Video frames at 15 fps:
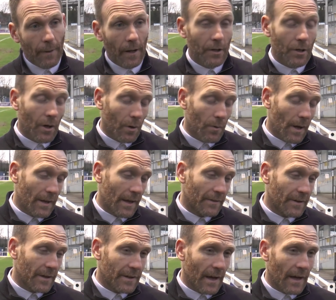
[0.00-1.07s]
But, you know, at the
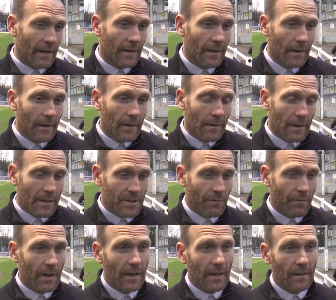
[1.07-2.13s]
end of the day, it's a
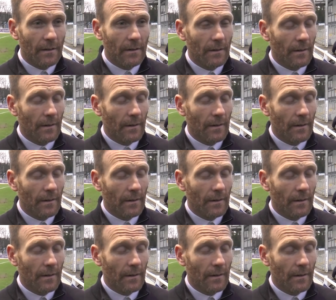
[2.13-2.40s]
really,